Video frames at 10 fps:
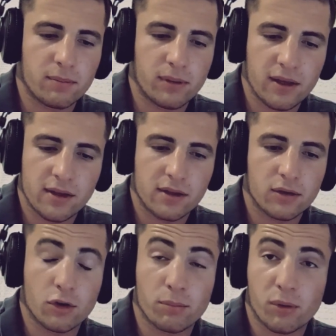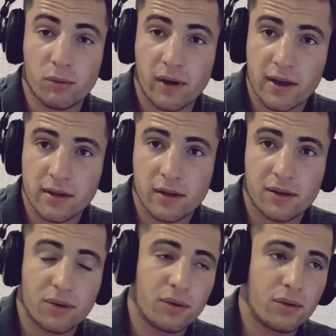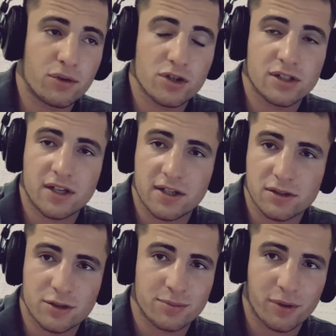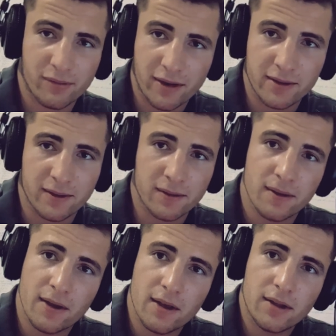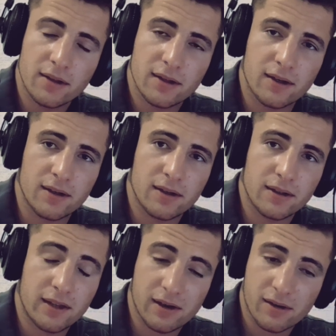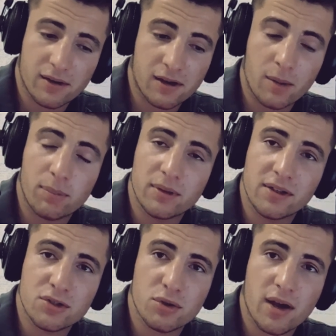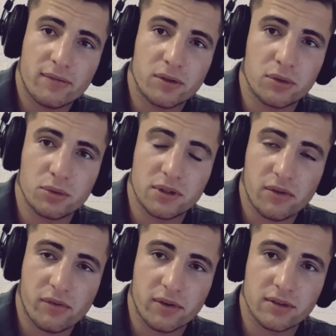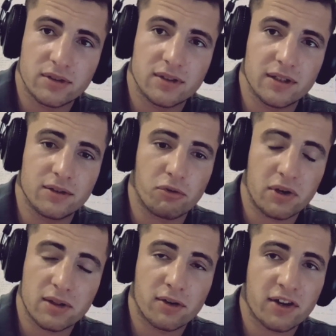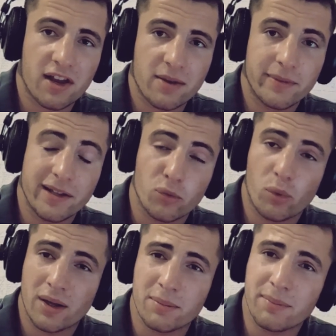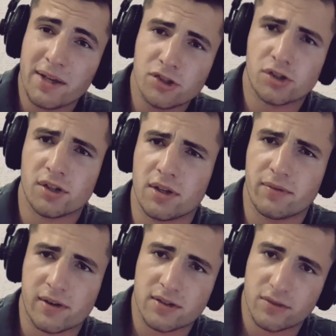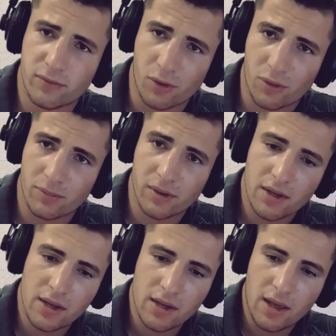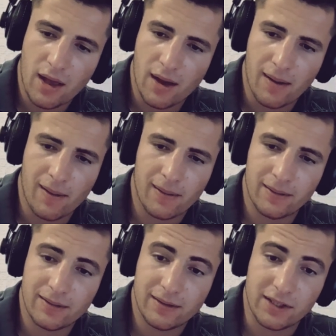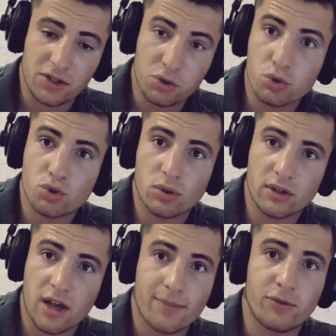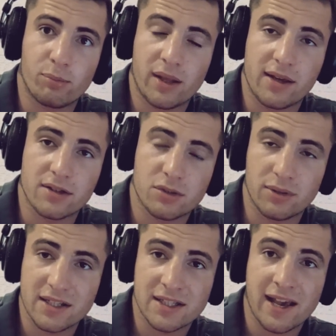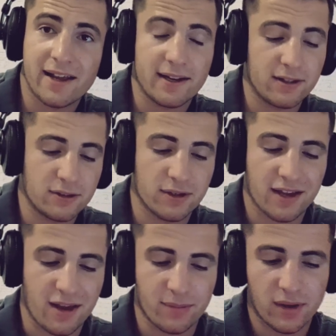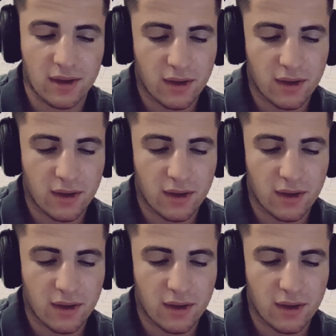playing, or provider, or just resource provider. There are a couple things you have to do different than the regular game, and one major difference from the usual type of playing. So let's head into the game.